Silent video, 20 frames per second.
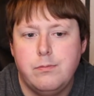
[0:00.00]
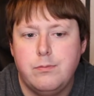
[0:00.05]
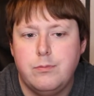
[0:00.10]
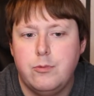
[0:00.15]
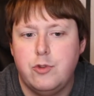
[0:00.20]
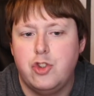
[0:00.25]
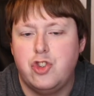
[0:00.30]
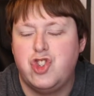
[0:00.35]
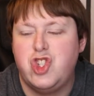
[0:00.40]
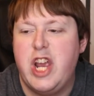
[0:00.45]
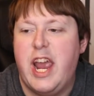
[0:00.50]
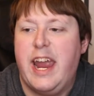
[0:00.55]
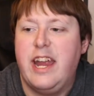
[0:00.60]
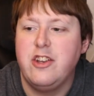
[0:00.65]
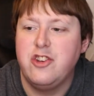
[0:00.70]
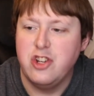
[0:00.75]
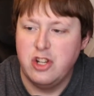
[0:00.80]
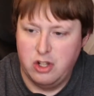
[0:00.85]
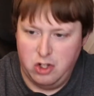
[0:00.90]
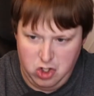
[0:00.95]
just
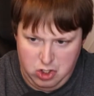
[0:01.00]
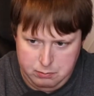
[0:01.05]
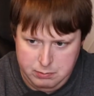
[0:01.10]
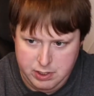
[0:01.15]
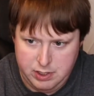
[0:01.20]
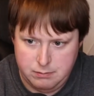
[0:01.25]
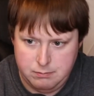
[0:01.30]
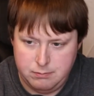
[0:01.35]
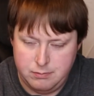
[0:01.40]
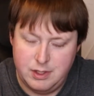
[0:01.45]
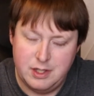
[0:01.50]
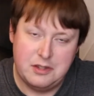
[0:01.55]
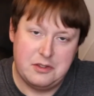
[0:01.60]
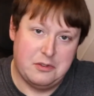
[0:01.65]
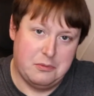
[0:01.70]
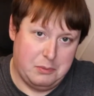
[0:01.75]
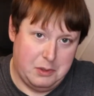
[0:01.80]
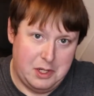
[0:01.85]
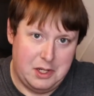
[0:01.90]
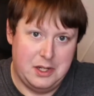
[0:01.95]
change it a little bit. And this
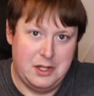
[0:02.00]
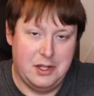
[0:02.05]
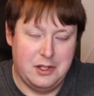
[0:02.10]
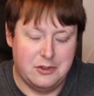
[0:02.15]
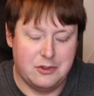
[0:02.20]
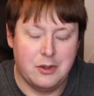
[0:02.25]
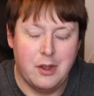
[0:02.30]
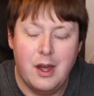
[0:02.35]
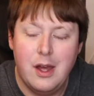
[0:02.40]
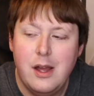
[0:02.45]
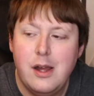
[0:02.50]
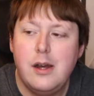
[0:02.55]
is what it is.